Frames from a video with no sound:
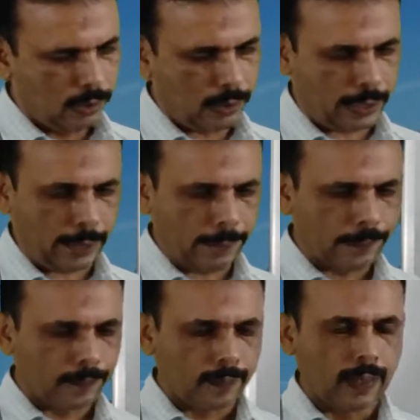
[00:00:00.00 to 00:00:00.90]

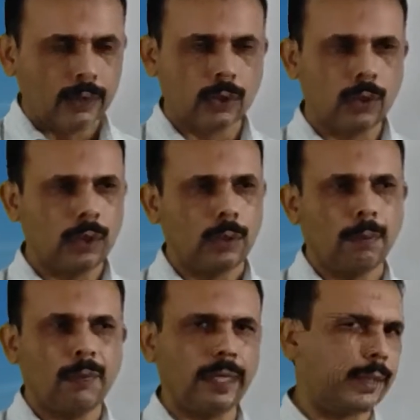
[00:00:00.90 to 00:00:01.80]
Okay. So
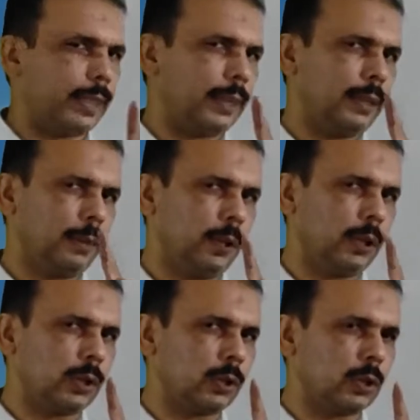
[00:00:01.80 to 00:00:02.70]
beware that a
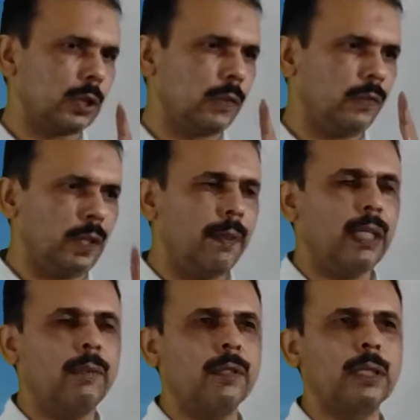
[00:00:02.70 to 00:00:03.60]
WH question will
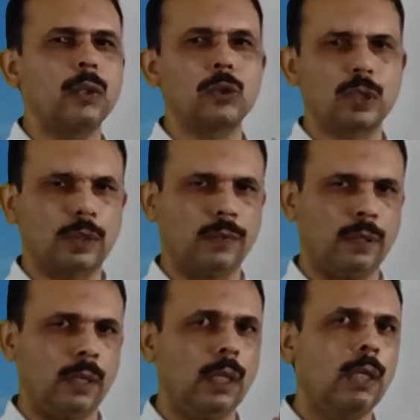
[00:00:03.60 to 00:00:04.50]
begin with a question
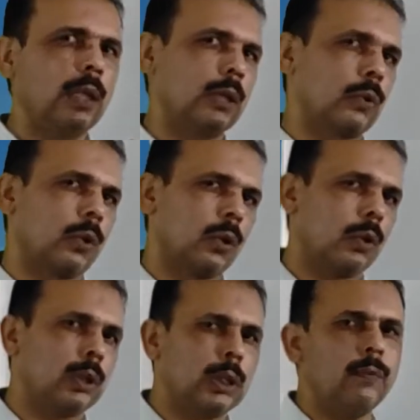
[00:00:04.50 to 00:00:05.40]
word. Yes or no
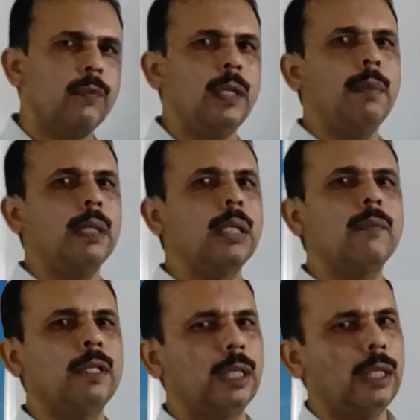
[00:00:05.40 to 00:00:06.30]
question will
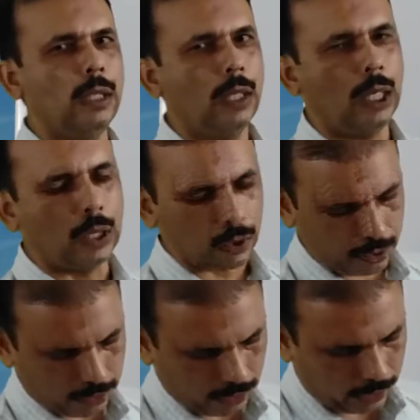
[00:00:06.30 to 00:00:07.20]
begin with an
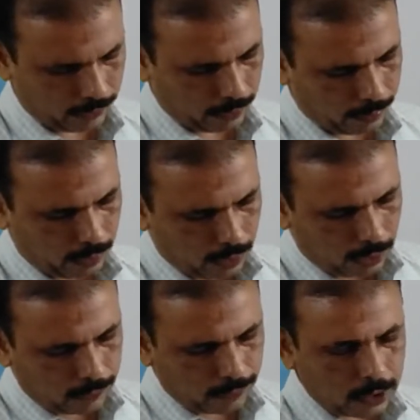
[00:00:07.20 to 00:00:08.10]
auxiliary verb.
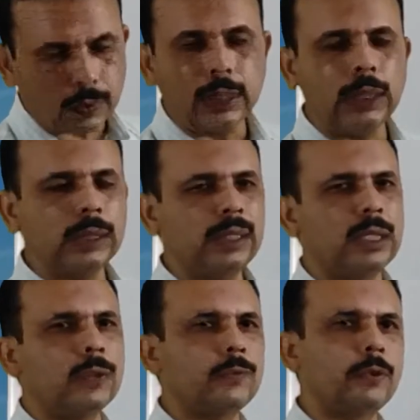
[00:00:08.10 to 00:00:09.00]
The first one is
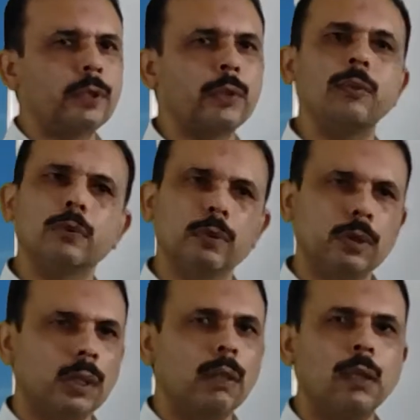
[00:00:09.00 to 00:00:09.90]
done for you.
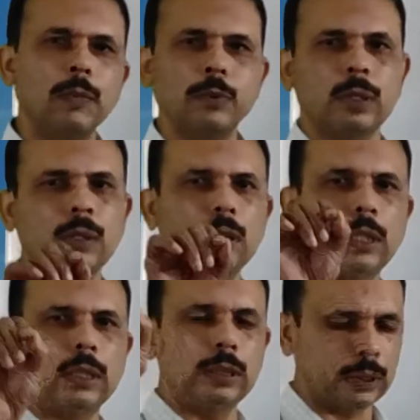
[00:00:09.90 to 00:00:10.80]

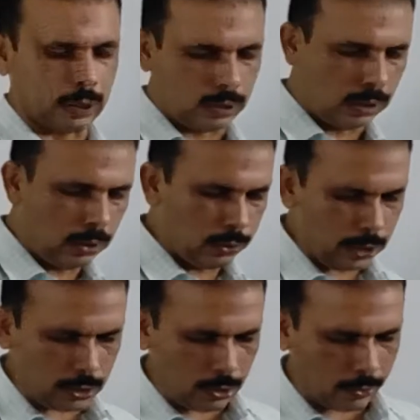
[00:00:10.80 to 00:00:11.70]
You
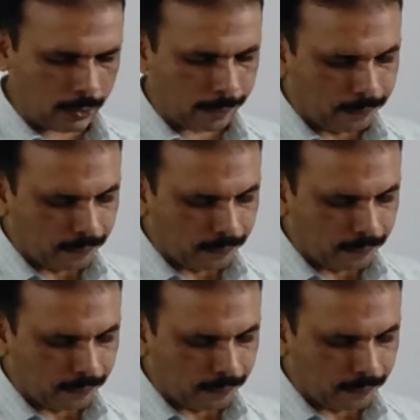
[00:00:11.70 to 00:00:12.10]
just look.